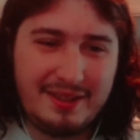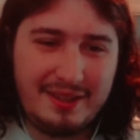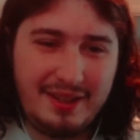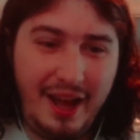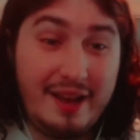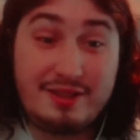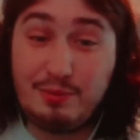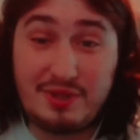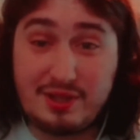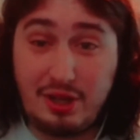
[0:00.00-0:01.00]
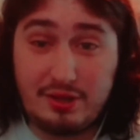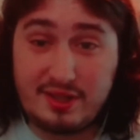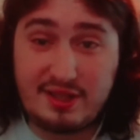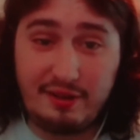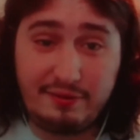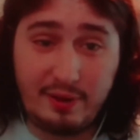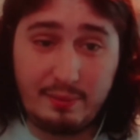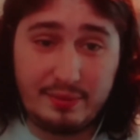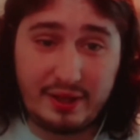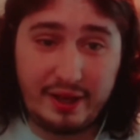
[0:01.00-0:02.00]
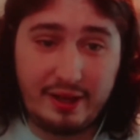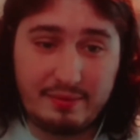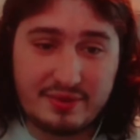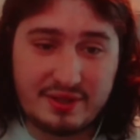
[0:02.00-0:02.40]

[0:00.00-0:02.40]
I assume this is all stuff from the games.